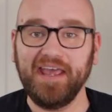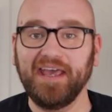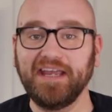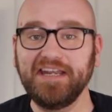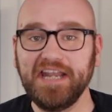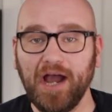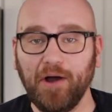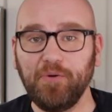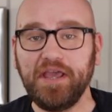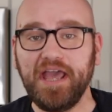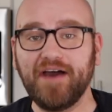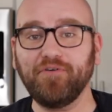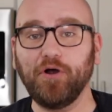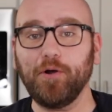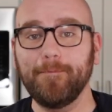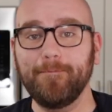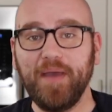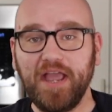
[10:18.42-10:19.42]
And now we have
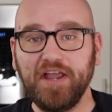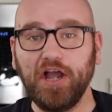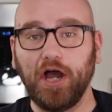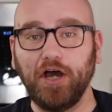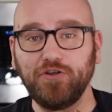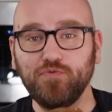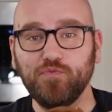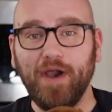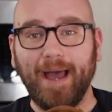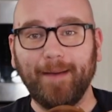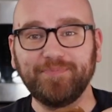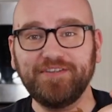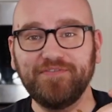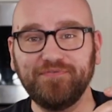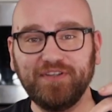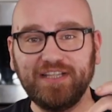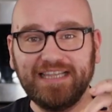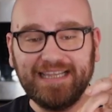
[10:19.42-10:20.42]
our baked unwrapped
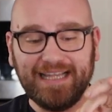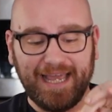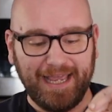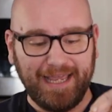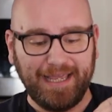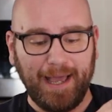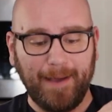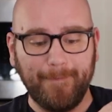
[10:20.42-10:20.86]
filet